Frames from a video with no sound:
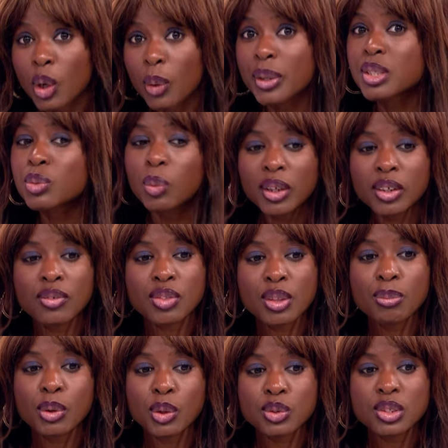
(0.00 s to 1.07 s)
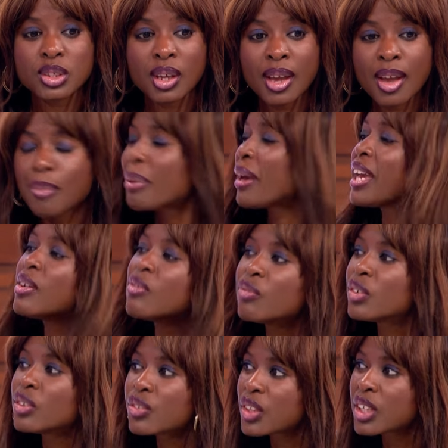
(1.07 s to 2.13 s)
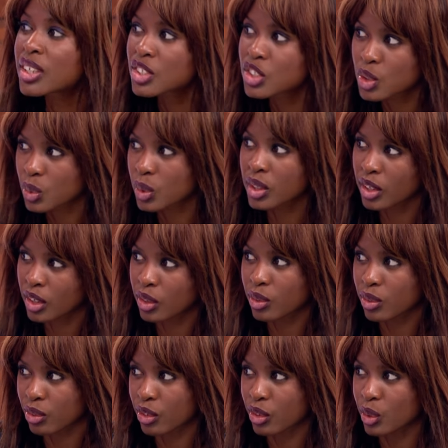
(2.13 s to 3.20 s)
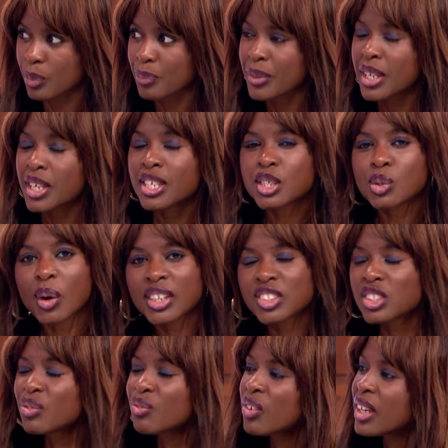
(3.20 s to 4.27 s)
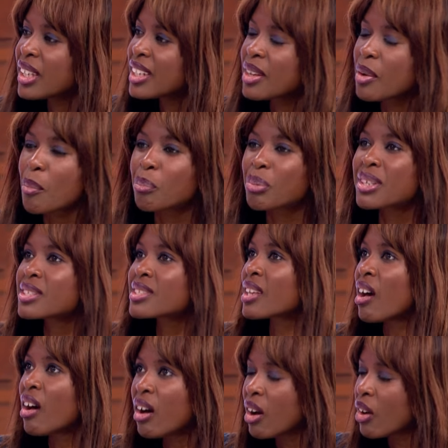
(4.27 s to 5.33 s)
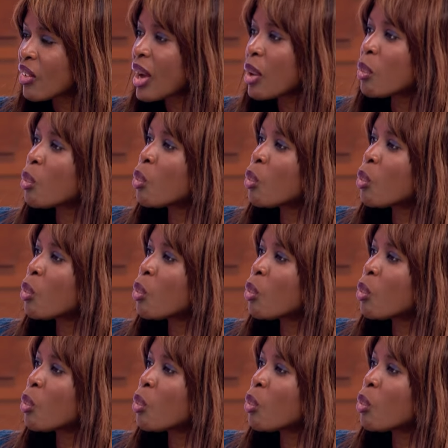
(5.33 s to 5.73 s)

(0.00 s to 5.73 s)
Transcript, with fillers: know it's one of the most painful things you can go through. So I just find it bizarre at